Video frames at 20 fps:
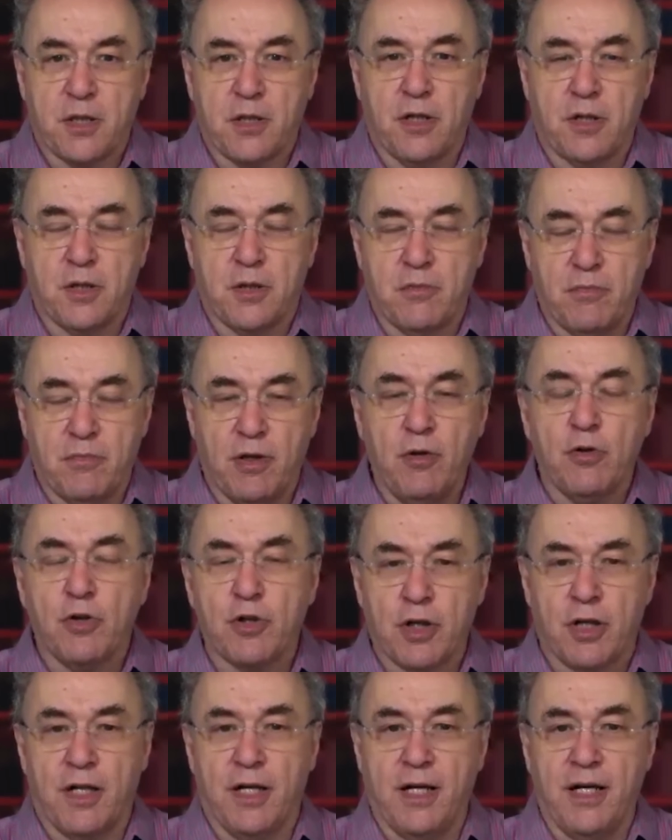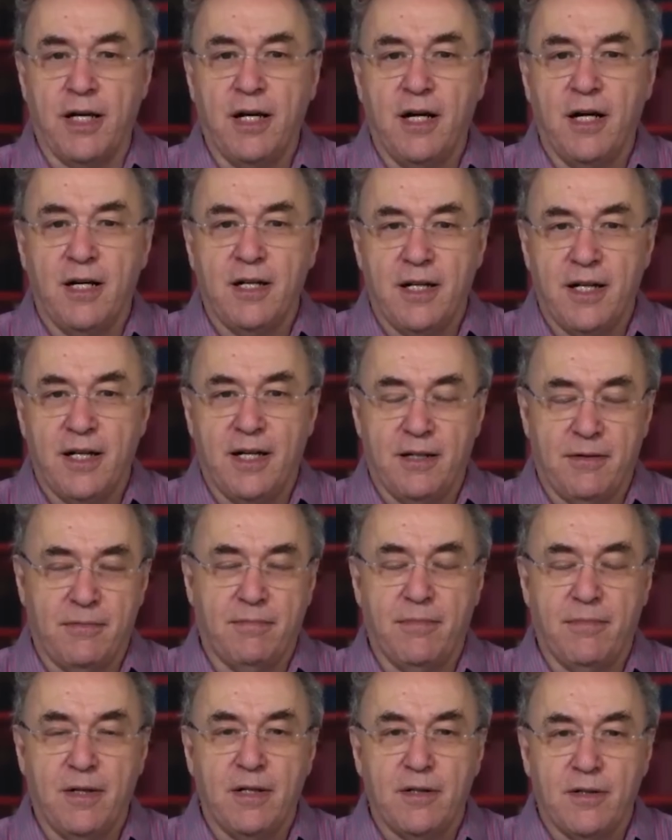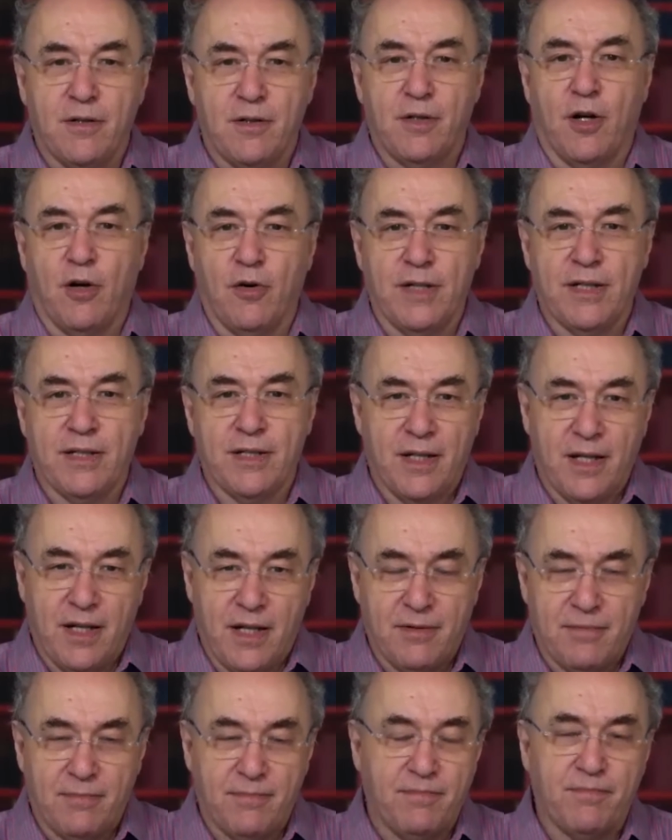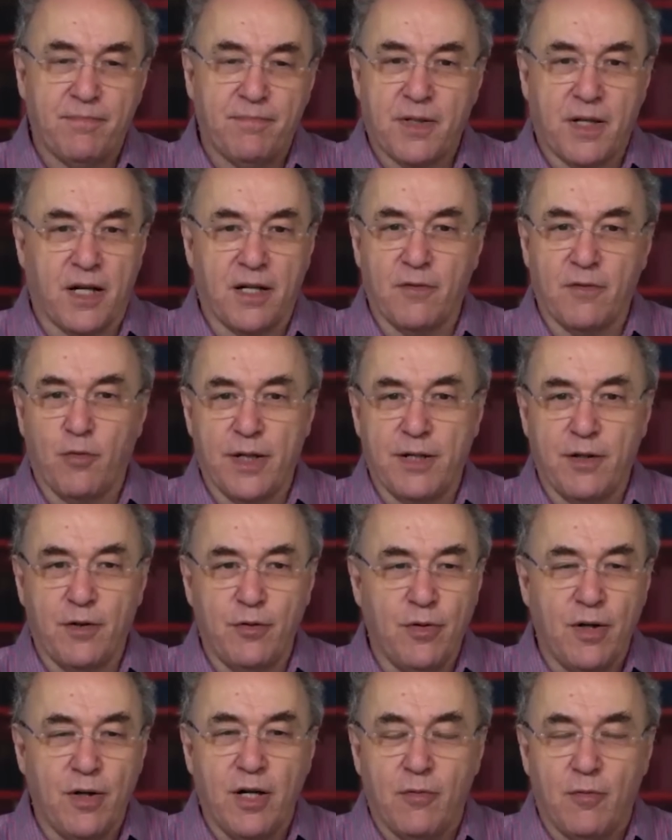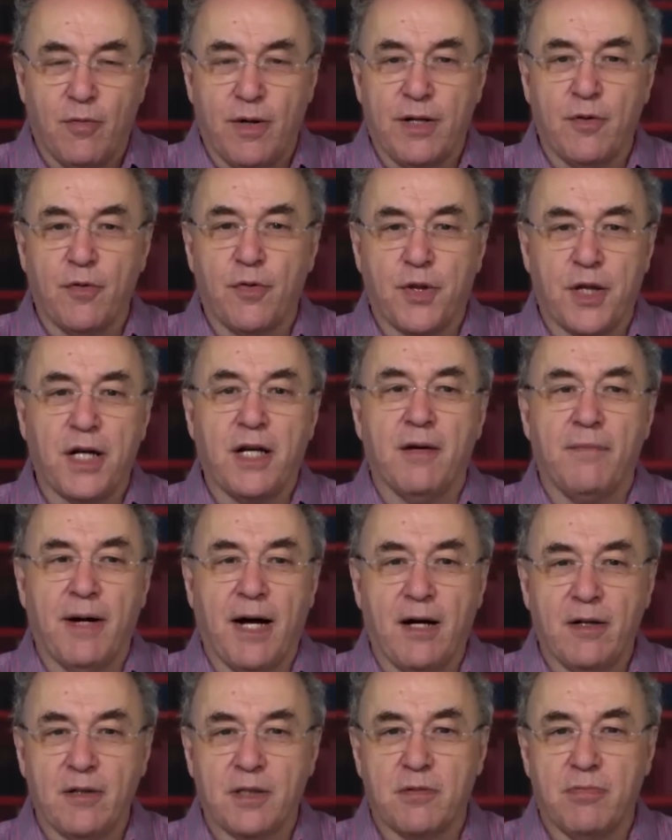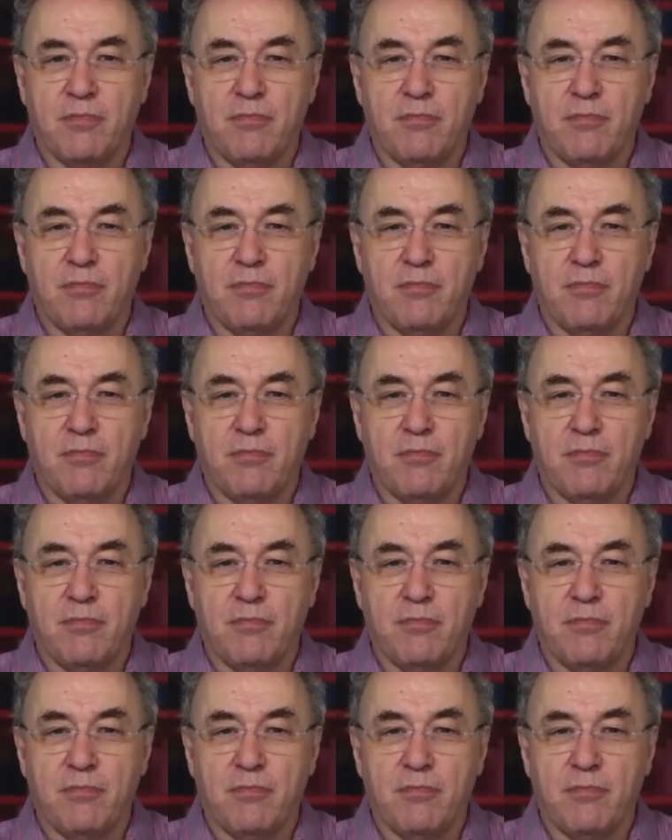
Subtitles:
Because usually in kind of when you think about